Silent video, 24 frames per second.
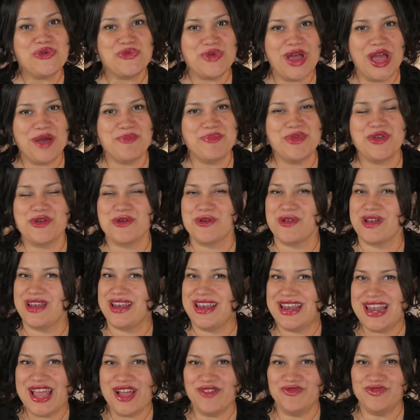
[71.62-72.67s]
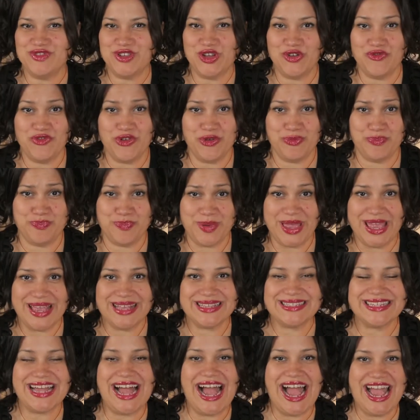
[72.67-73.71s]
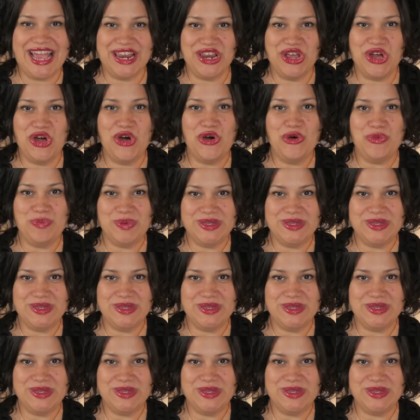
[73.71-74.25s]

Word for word: grab your leftover baked Idaho